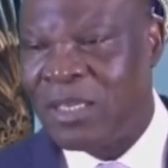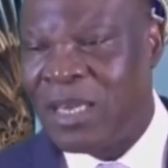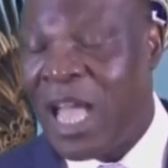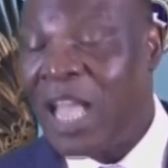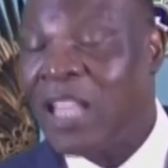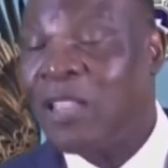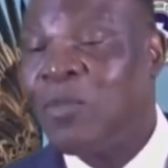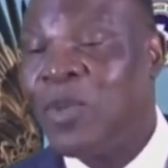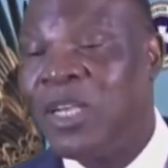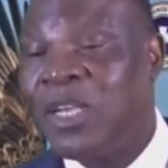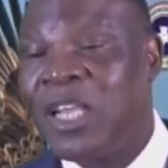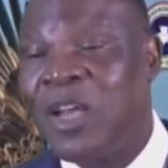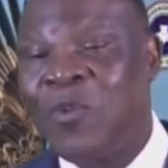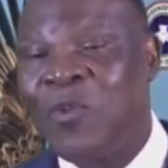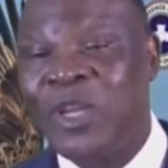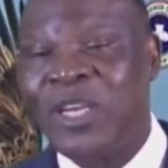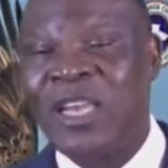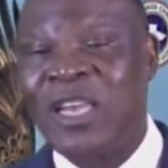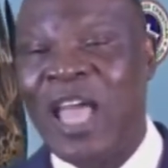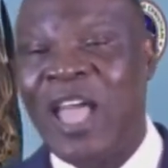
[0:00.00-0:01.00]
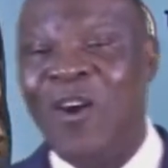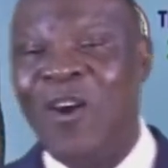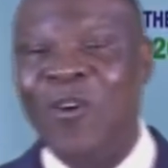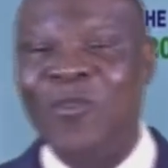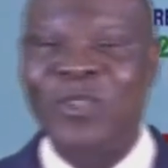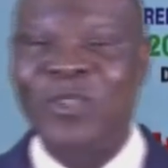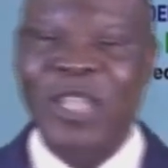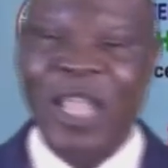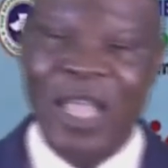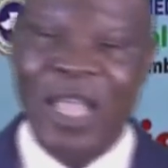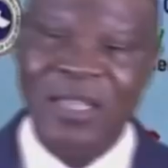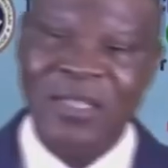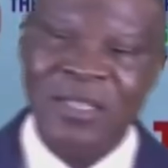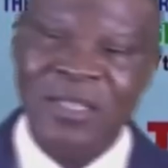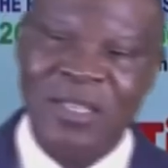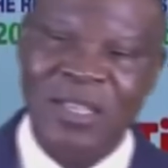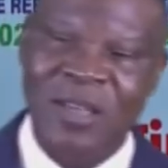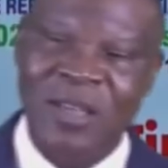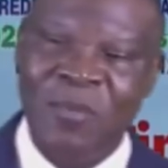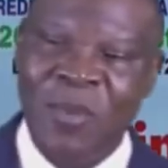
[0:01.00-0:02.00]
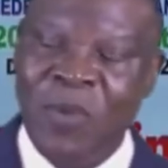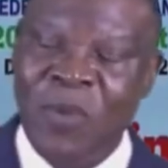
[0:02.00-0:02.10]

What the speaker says: That means they will die of thirst